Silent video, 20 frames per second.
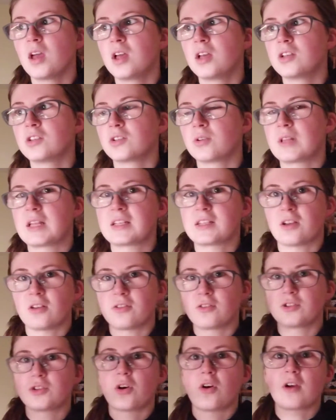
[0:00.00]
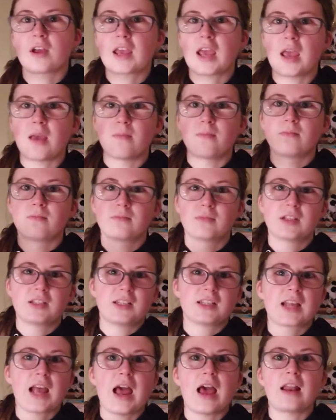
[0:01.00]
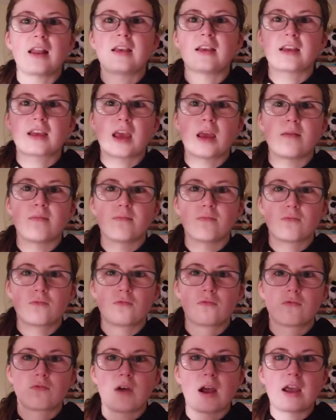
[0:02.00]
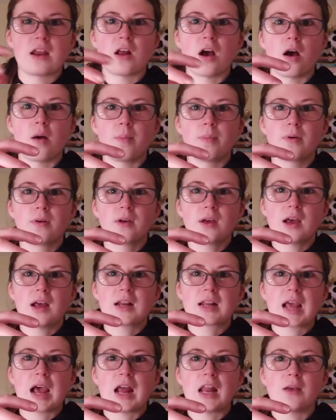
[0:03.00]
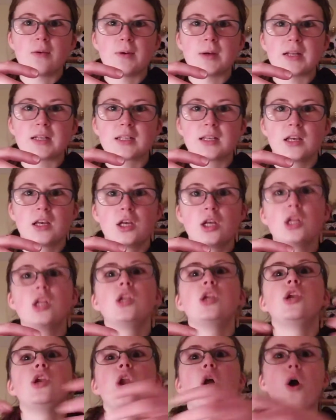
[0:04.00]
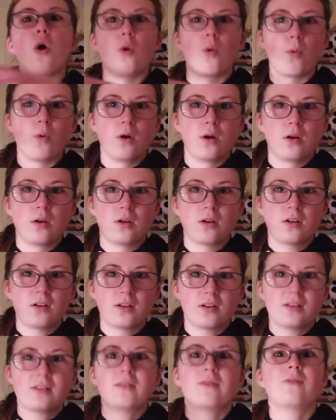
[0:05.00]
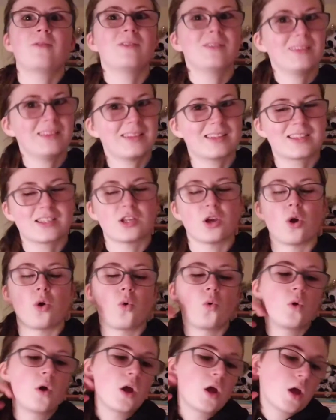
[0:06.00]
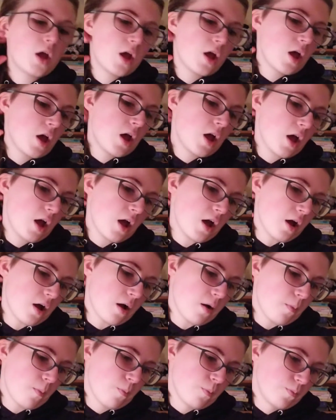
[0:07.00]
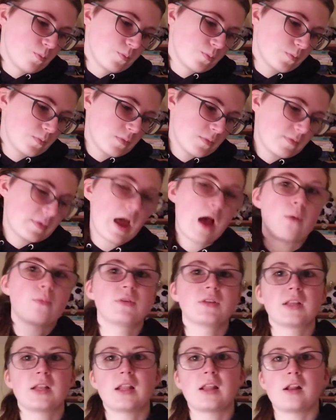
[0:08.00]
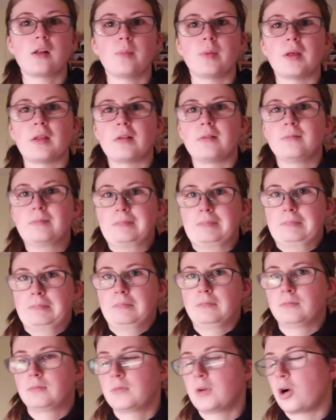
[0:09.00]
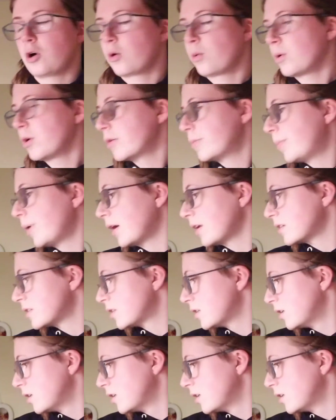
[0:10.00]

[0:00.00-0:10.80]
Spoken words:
So this other dog came, this is Cali, it came right up, and Cali went, no. So, that was a little bit awkward, but